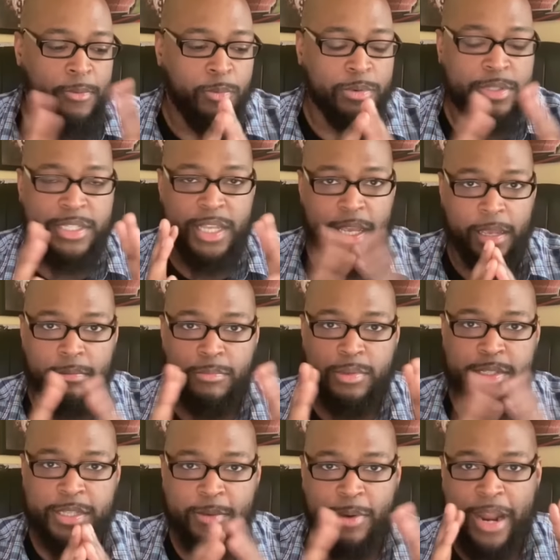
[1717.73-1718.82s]
we'll see.
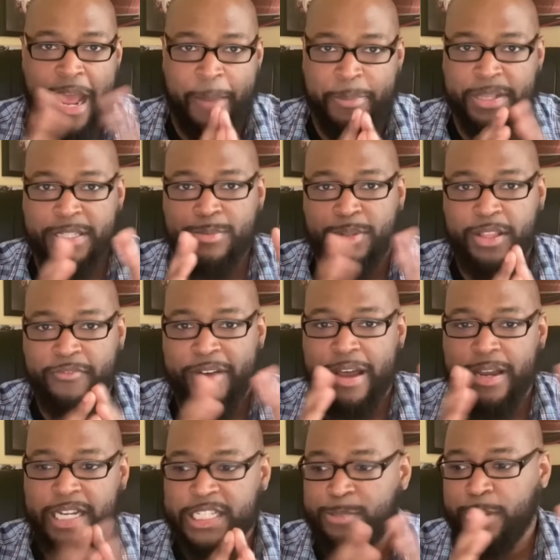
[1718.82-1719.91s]
We'll see what happens with the
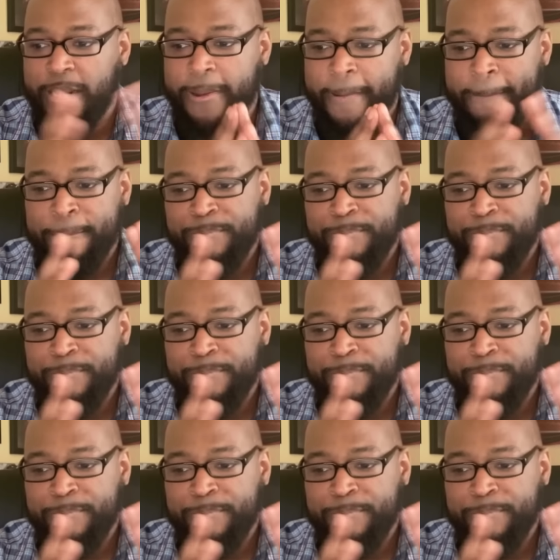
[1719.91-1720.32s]
Falcons, but